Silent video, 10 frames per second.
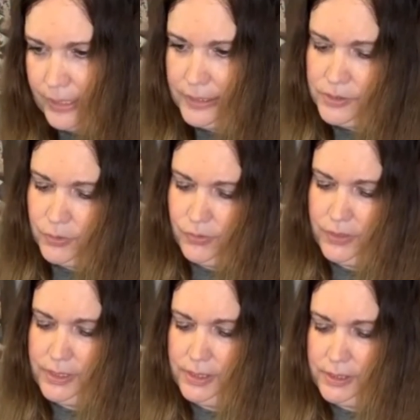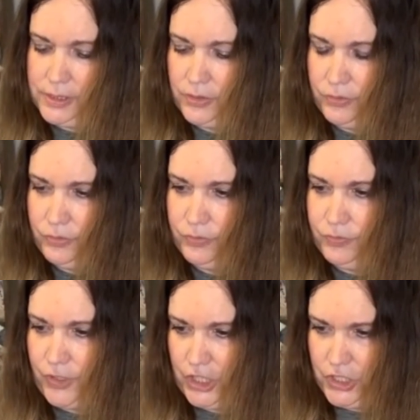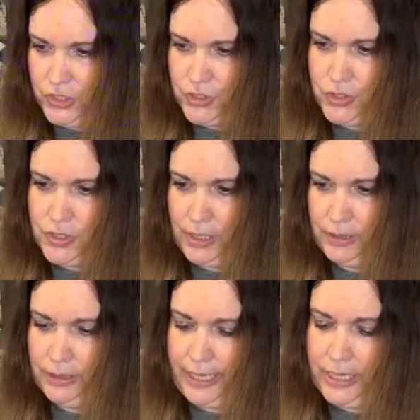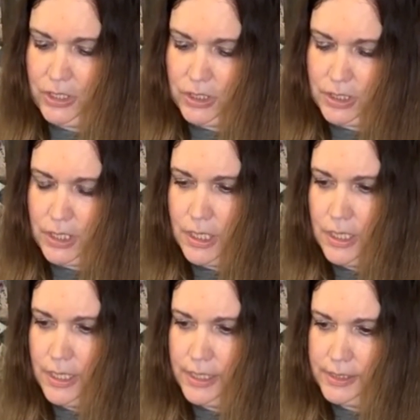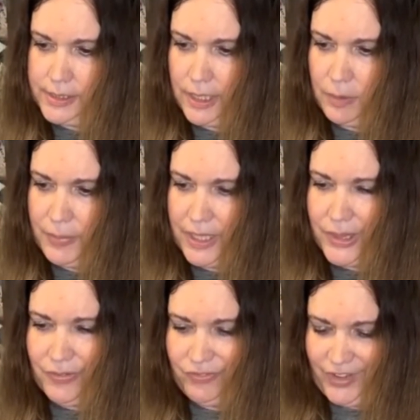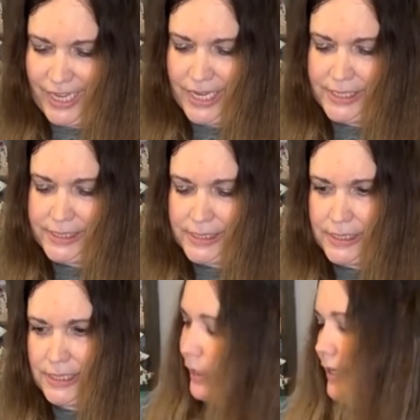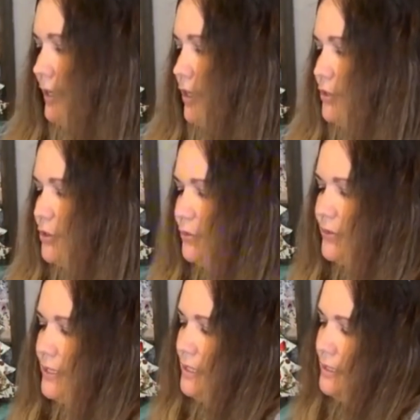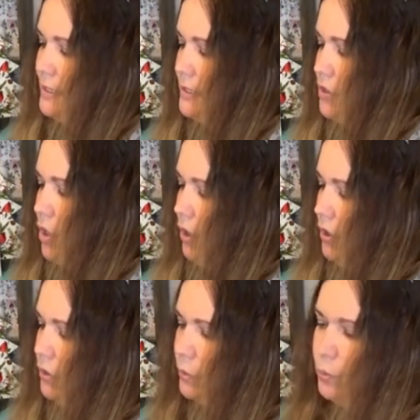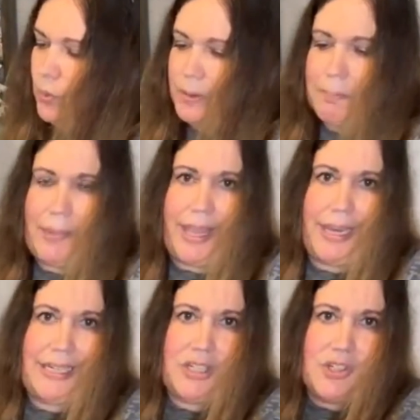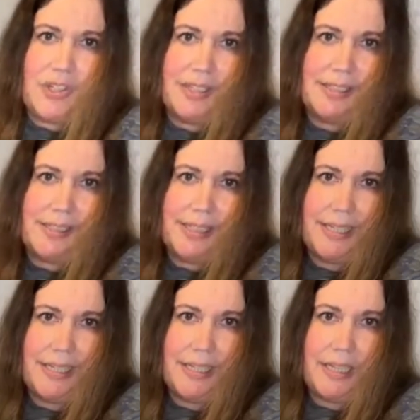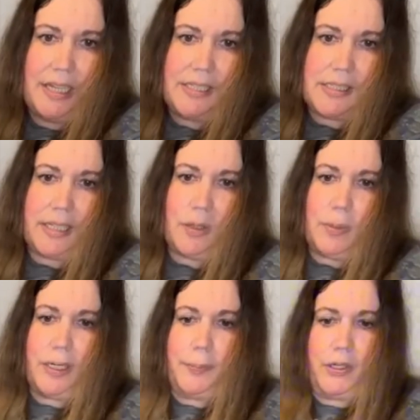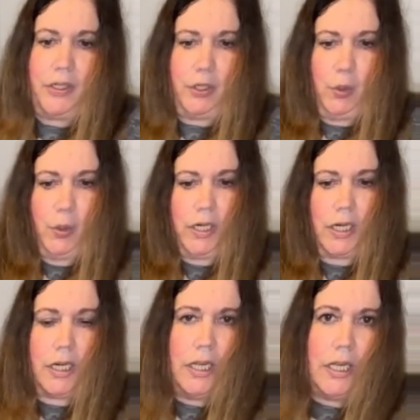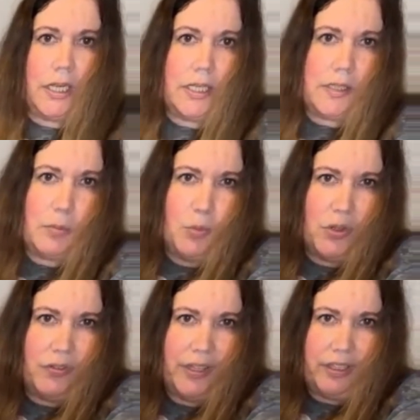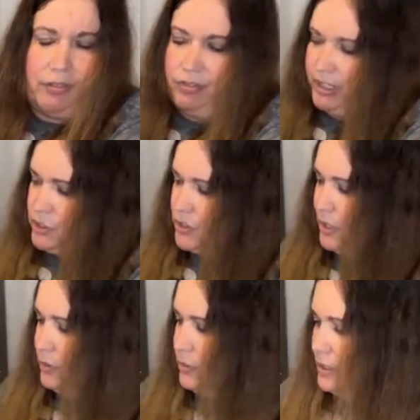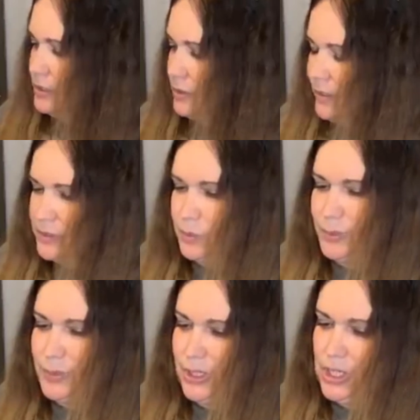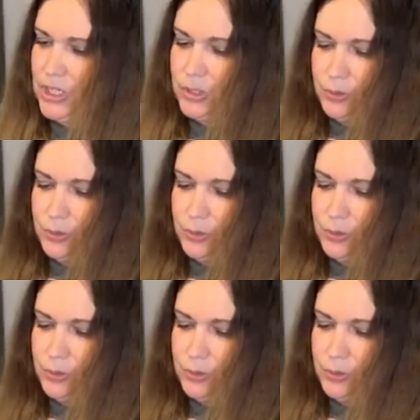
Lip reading: Okay, so this first layer is gonna be the face. Okay, so this is called warm beige, and see, it's like right up here in the corner. It's more of like a flesh tone, so that's what we're gonna